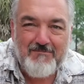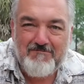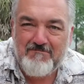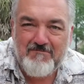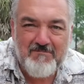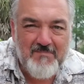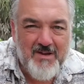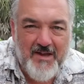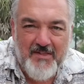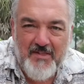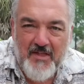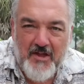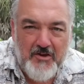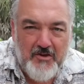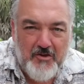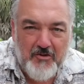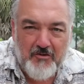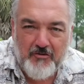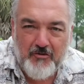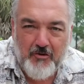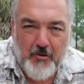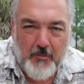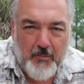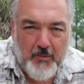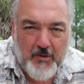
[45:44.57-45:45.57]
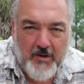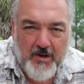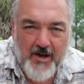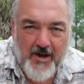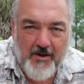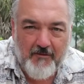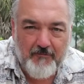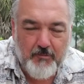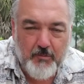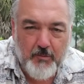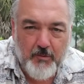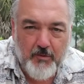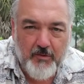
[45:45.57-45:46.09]
and then you're super
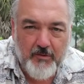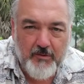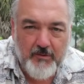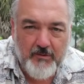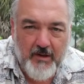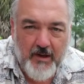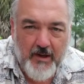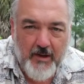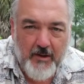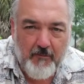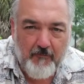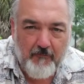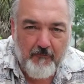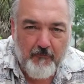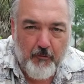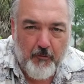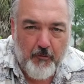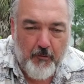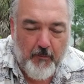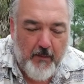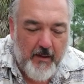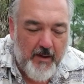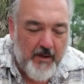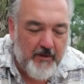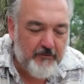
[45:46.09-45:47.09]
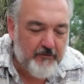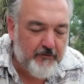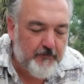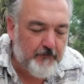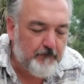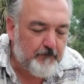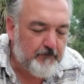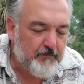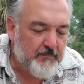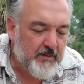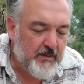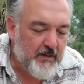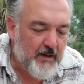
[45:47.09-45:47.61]
comfortable for the best.
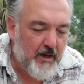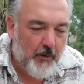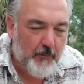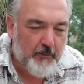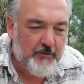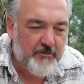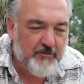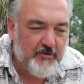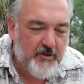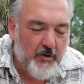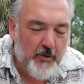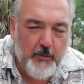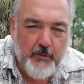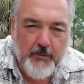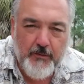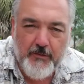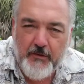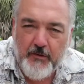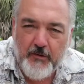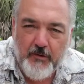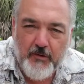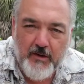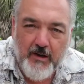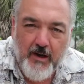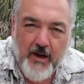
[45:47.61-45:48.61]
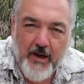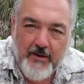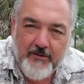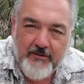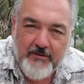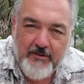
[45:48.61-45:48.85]
Always go with your gut.